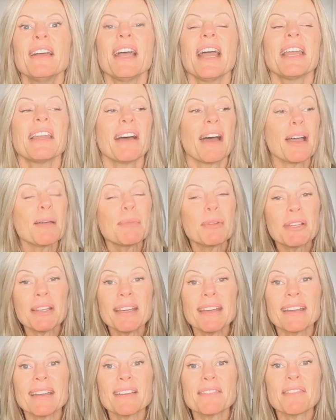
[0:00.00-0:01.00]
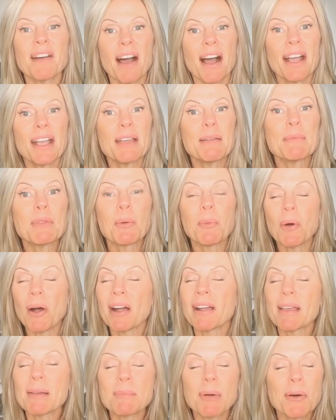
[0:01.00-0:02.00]
And I believe I am the
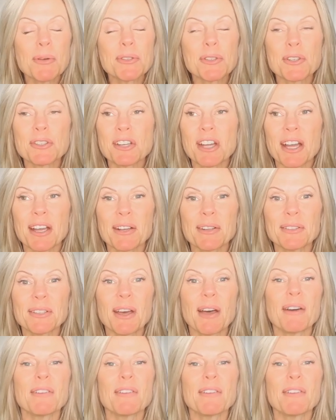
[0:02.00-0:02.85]
walking poster child